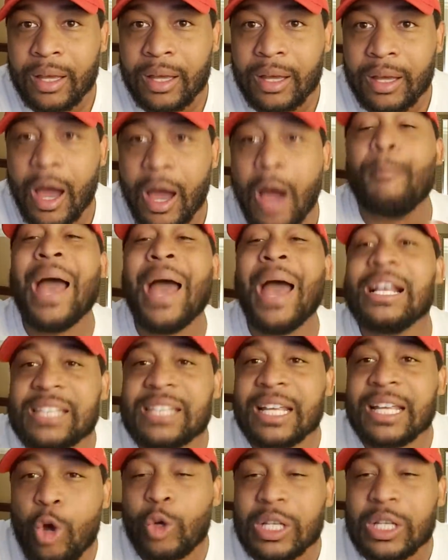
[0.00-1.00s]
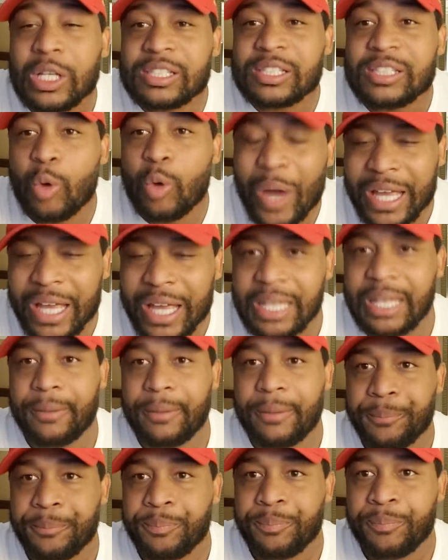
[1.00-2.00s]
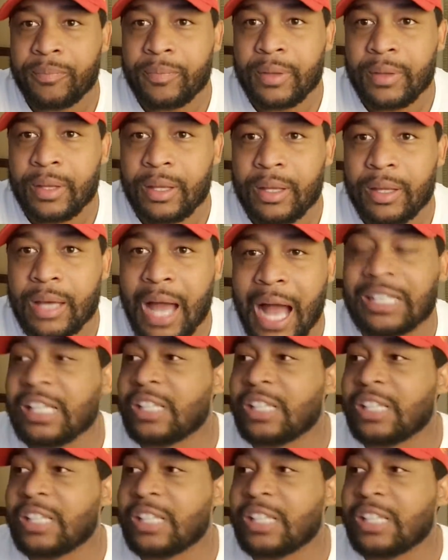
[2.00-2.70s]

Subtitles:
Amazing Lucas is a weenie. I'm